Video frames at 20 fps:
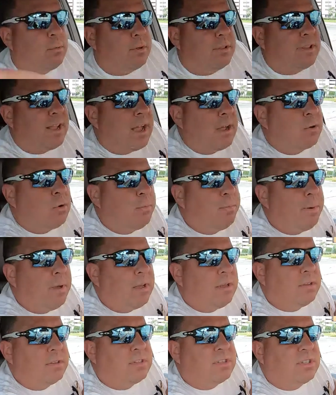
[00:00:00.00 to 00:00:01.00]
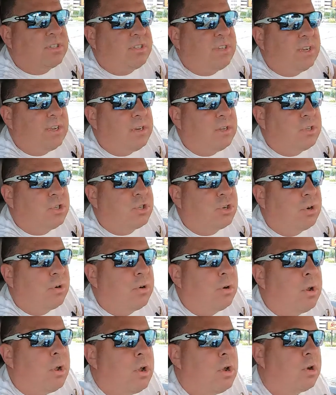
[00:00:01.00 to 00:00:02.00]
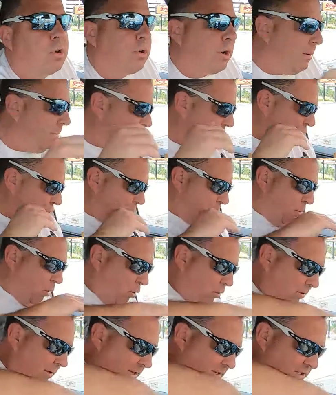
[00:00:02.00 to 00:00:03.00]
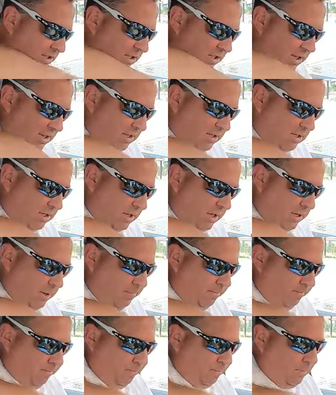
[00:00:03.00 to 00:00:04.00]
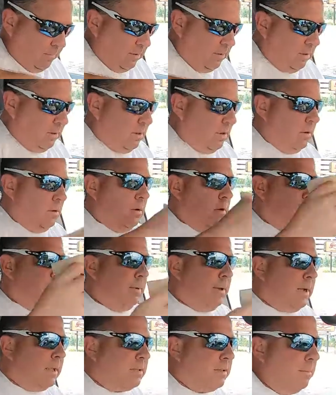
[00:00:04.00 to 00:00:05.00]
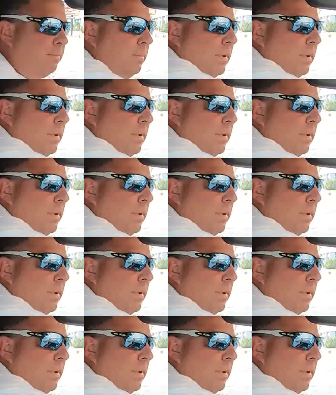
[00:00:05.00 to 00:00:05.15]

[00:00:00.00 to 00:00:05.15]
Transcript: with Taco Bell's signature creamy chipotle seasoning. We got some